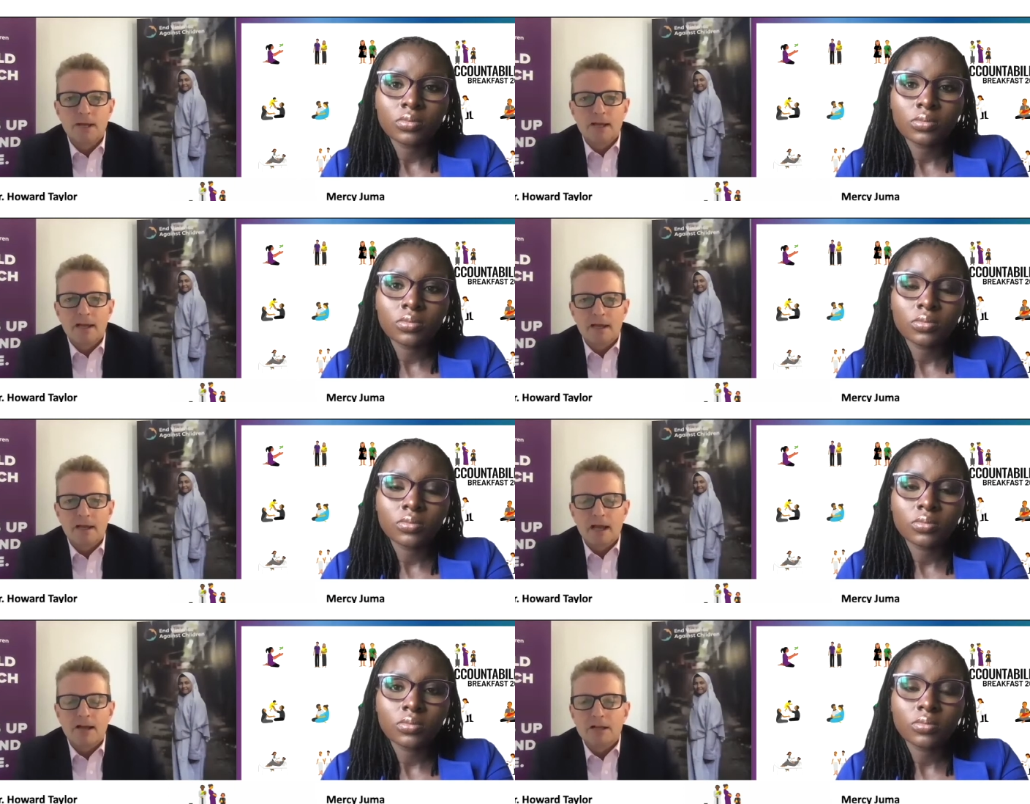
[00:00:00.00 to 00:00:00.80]
Speaker 1: uh,
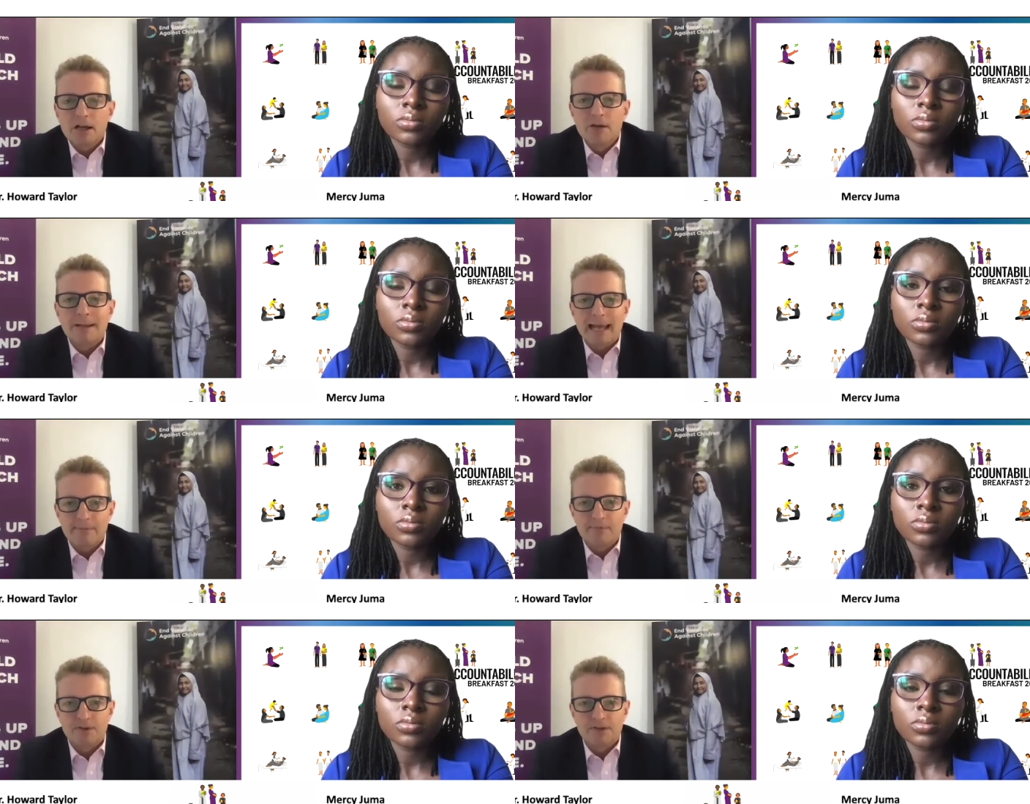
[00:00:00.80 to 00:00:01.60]
global
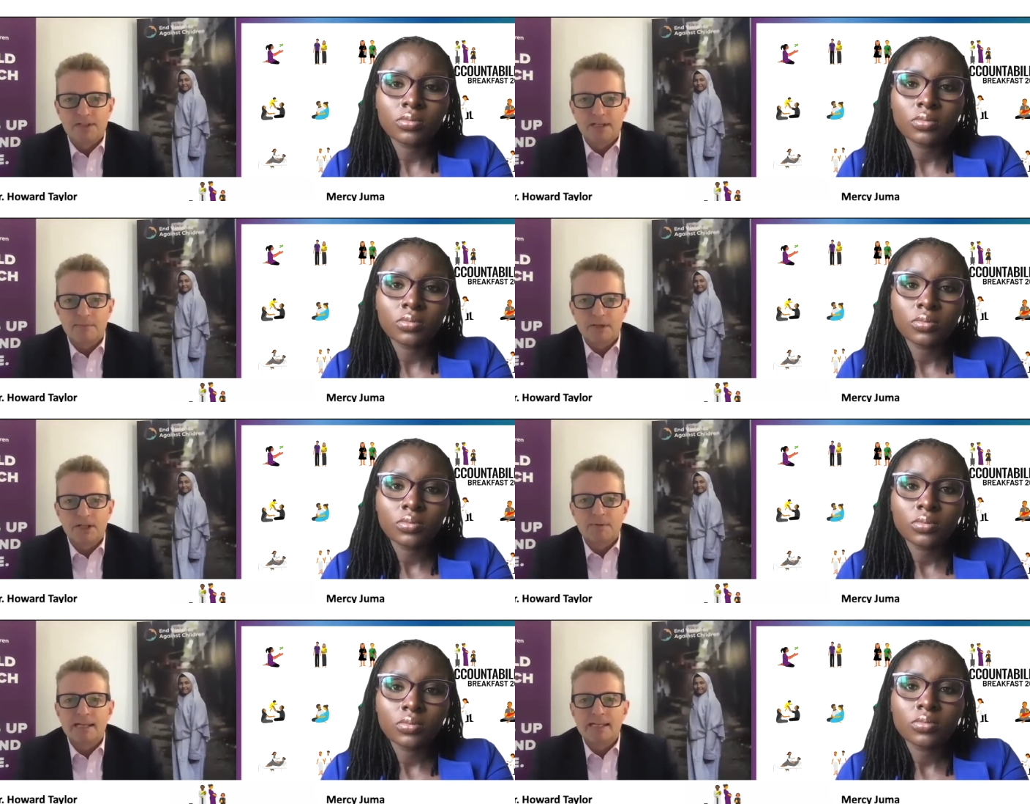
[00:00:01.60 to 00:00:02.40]
advocacy because we
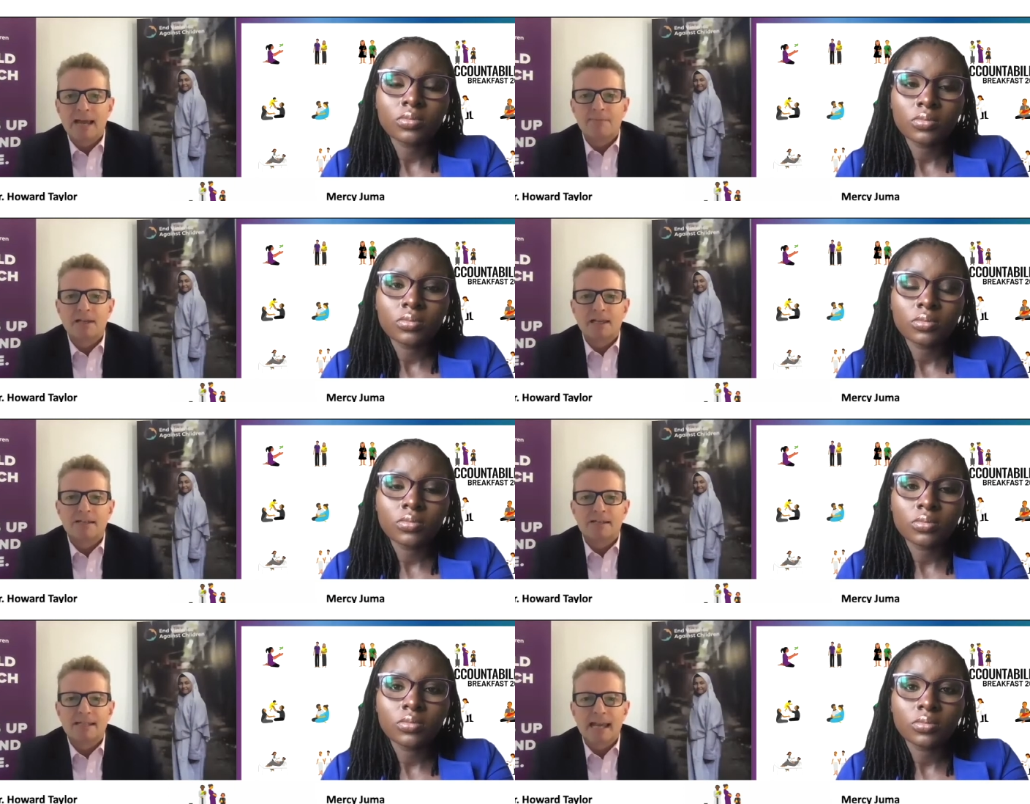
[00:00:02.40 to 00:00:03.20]
need to advocate to
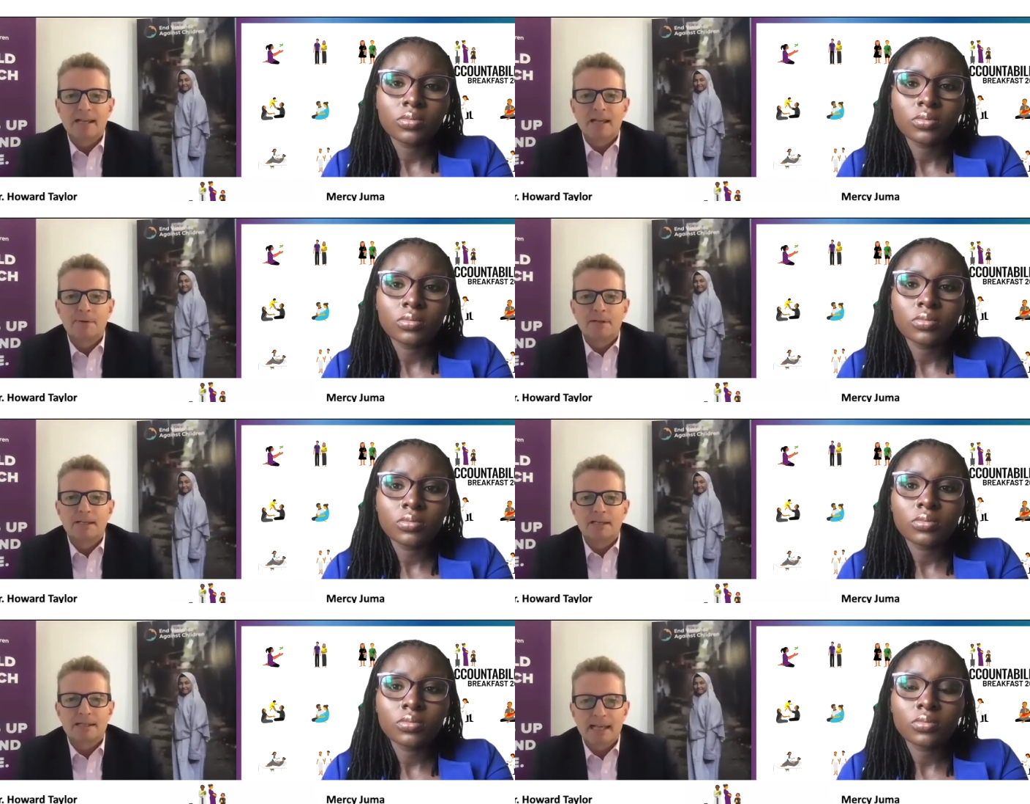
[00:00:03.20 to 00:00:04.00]
tech companies, to
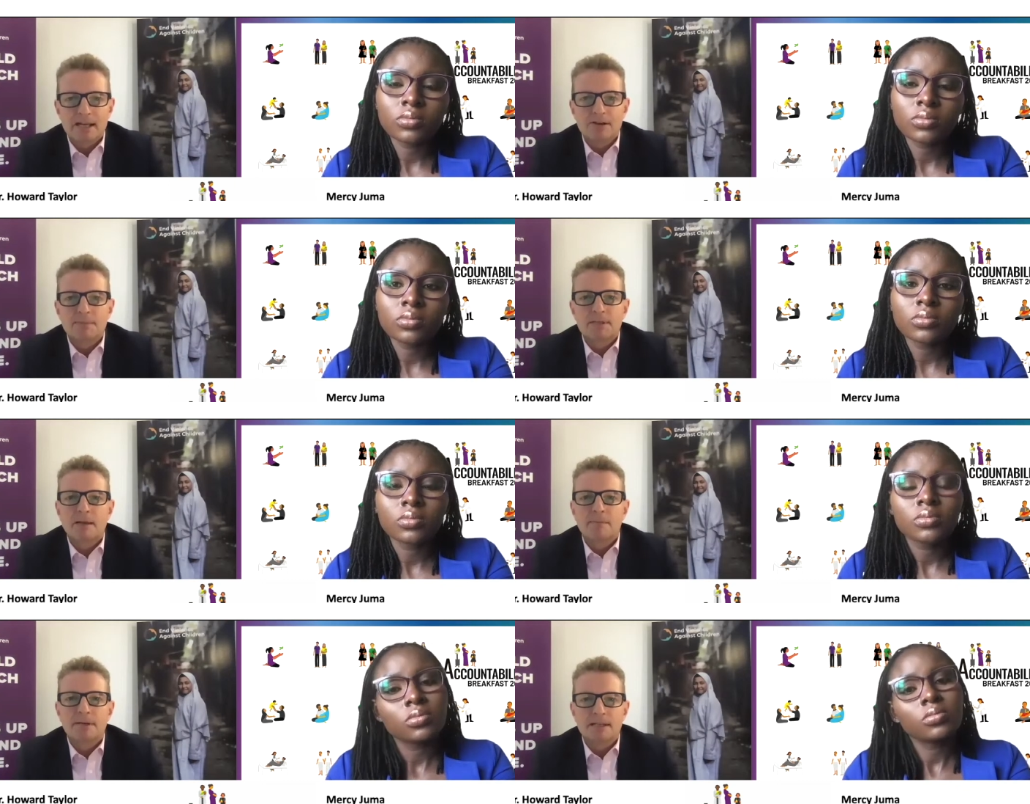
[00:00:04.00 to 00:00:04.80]
telecoms
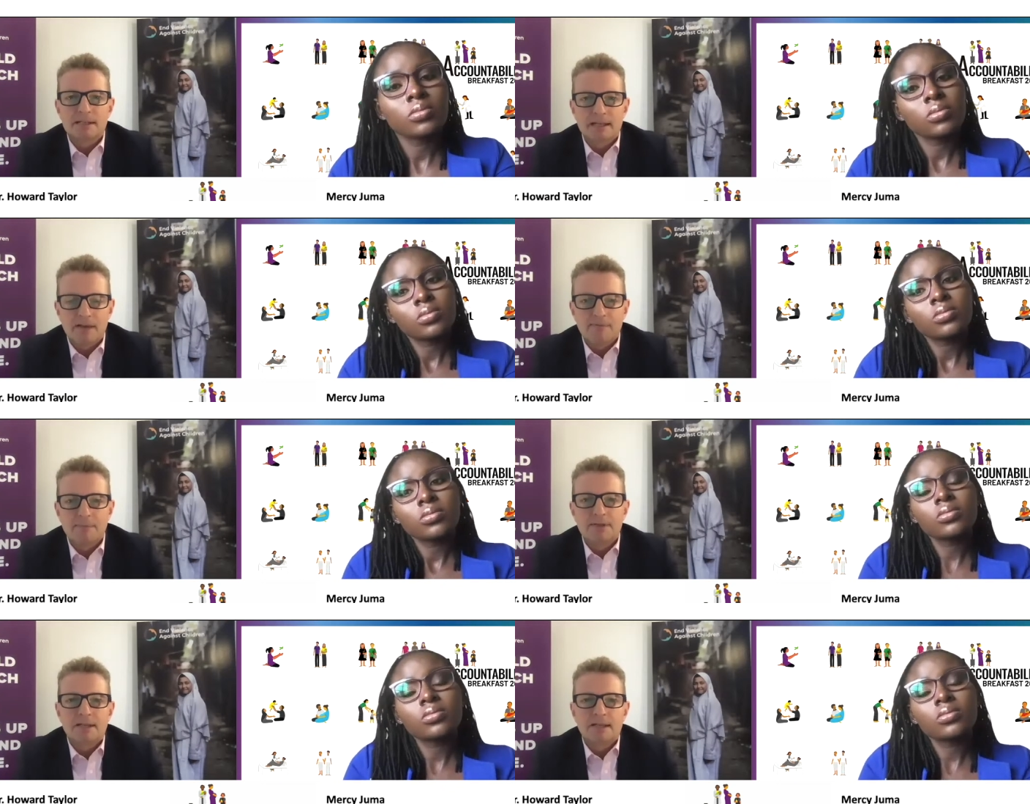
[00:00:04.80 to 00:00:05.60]
companies, to governments
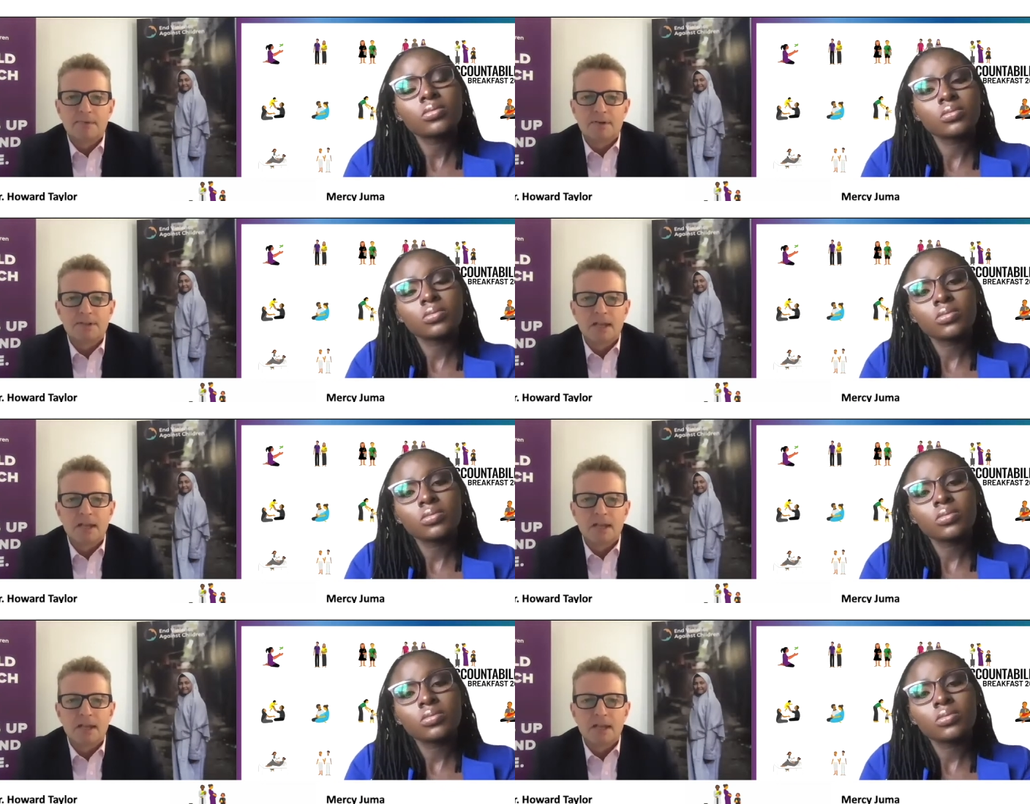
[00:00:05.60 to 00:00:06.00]
and others